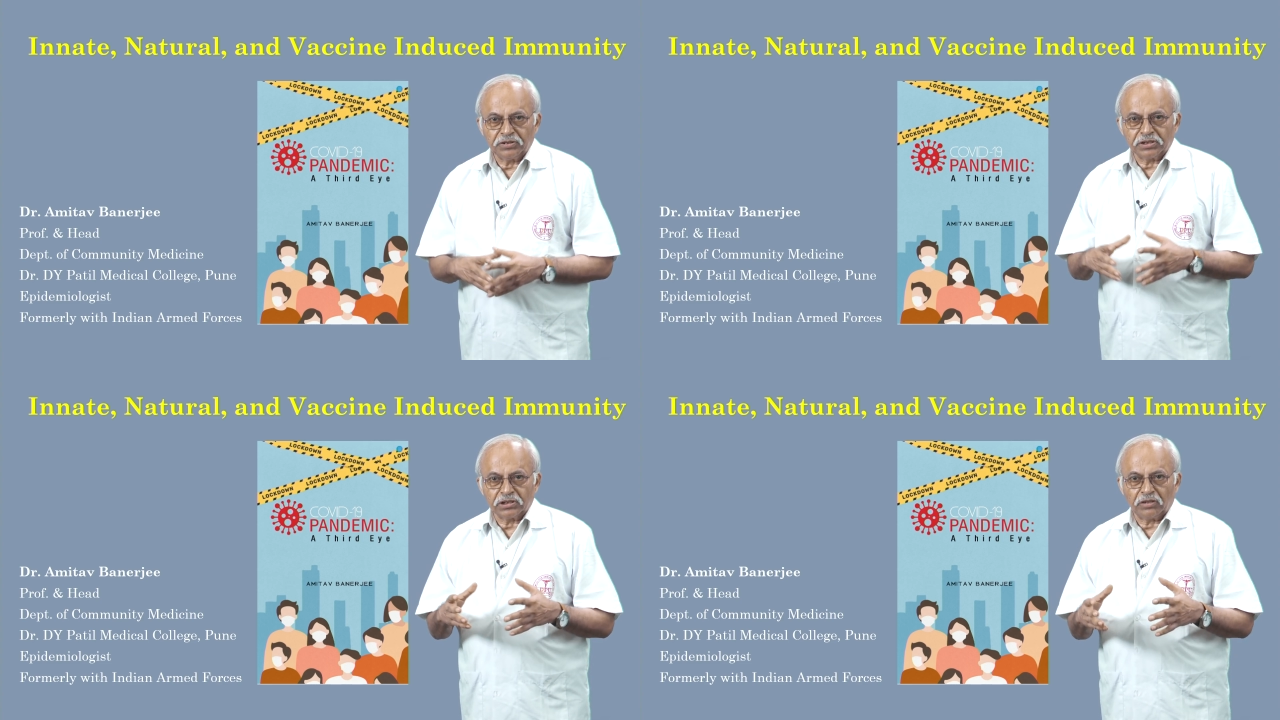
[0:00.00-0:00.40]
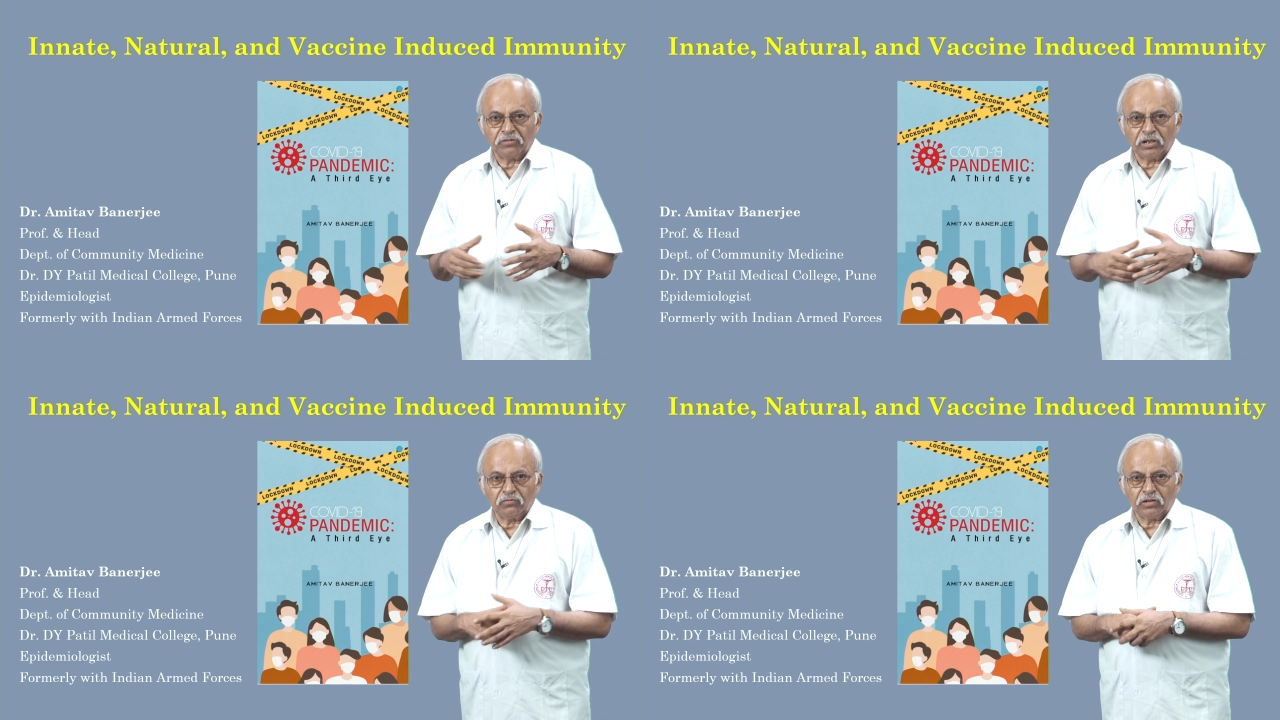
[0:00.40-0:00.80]
which is
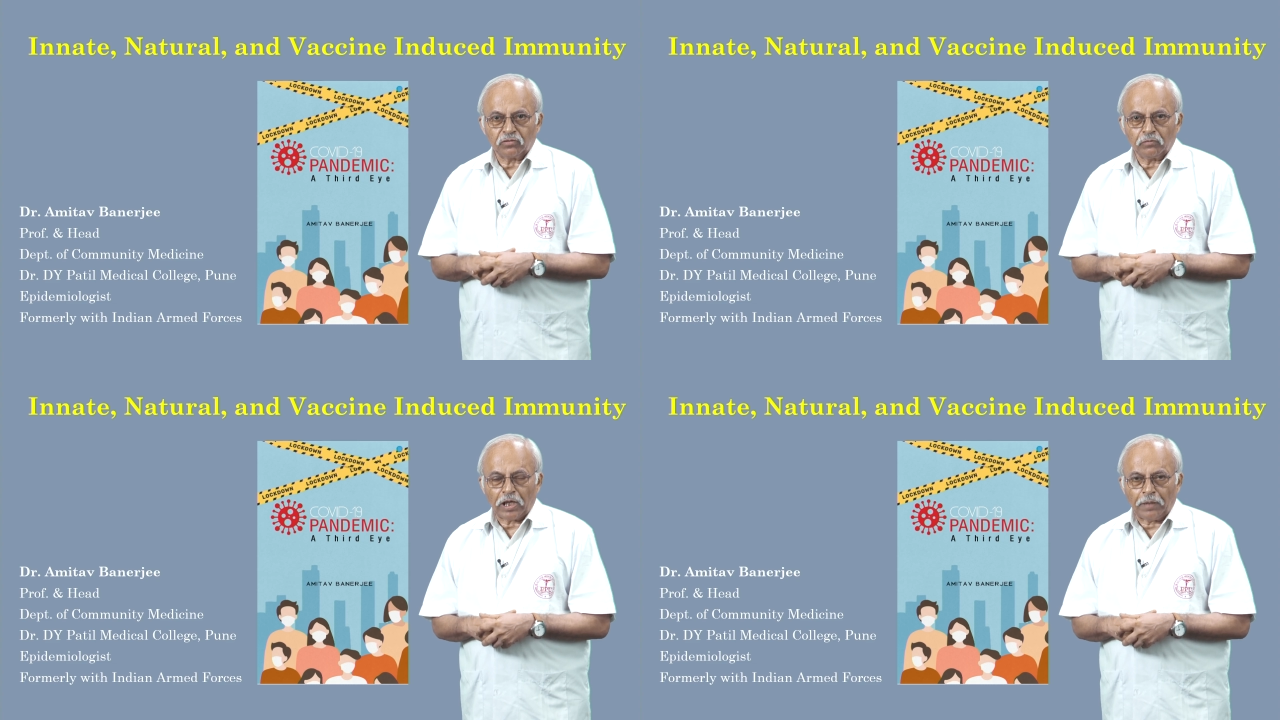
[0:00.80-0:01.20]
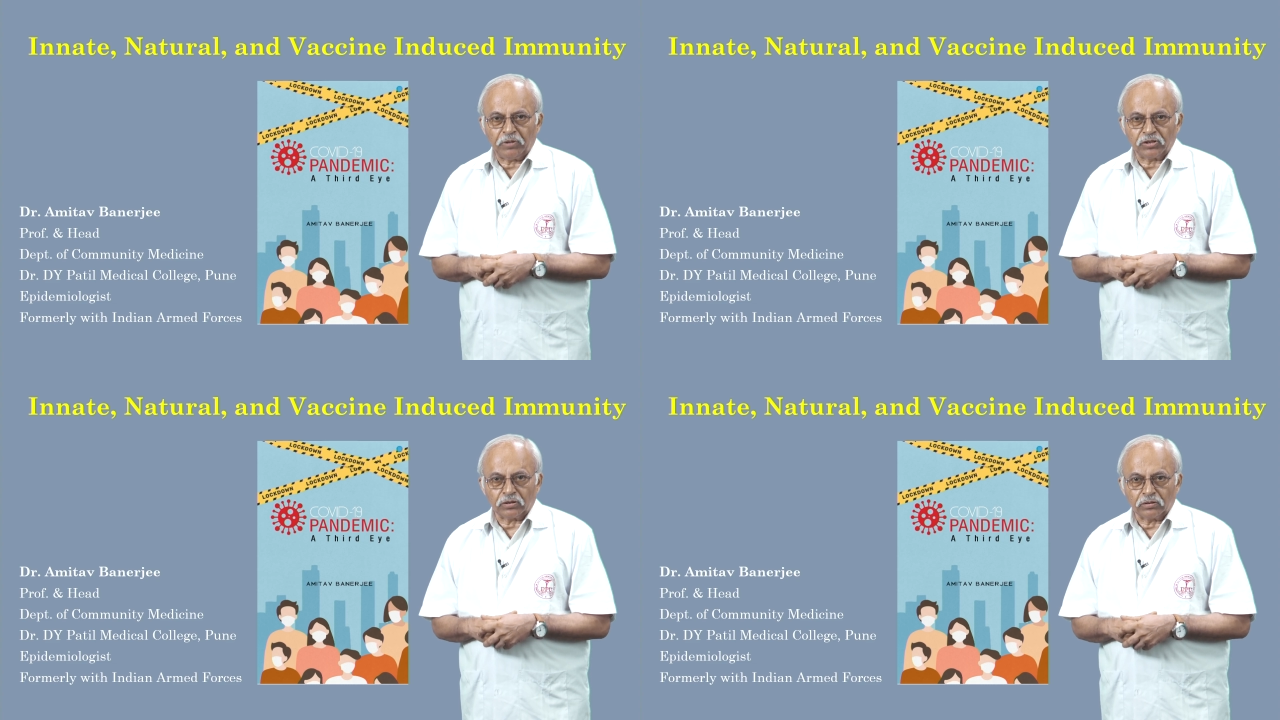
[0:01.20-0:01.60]
available from
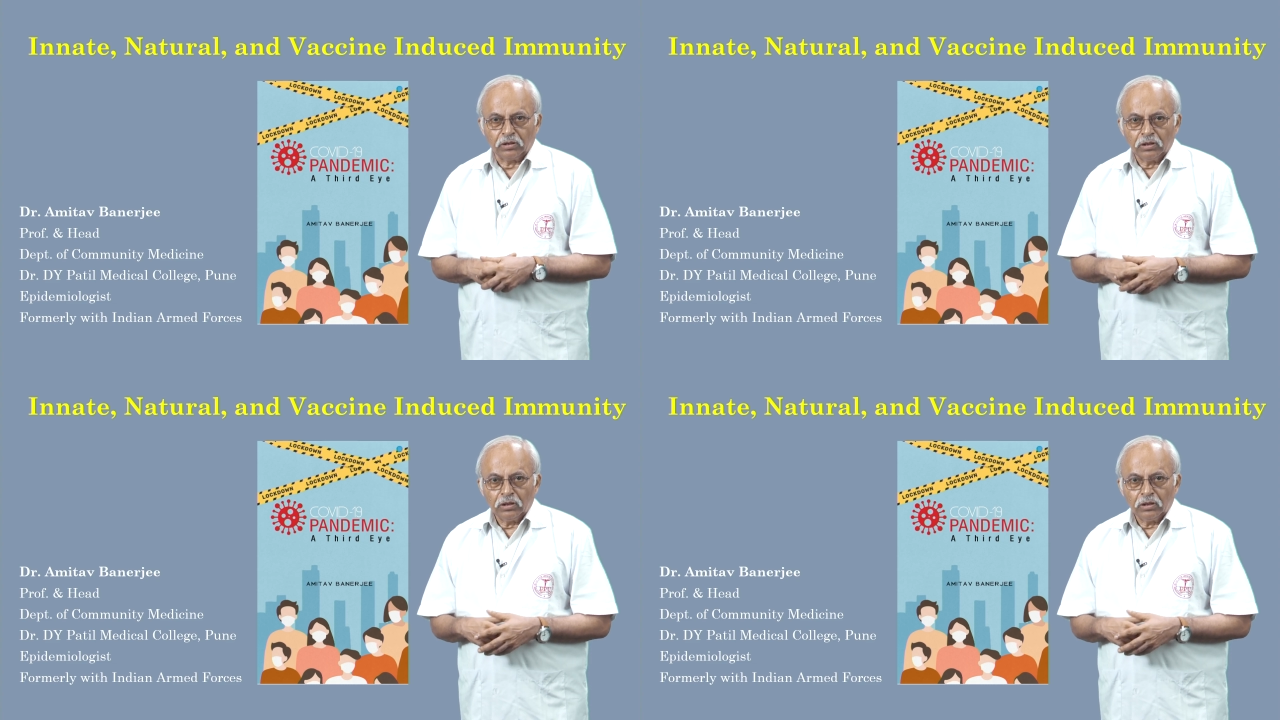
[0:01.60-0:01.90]
Amazon.